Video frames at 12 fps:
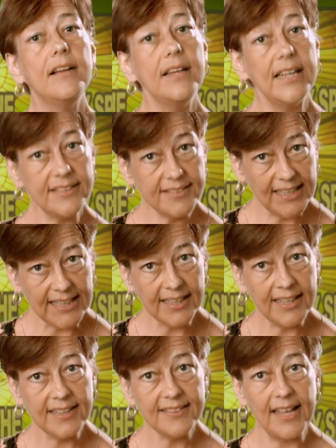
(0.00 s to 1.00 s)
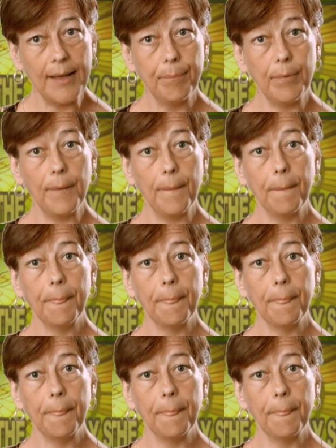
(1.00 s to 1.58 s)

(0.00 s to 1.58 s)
Let's take an example.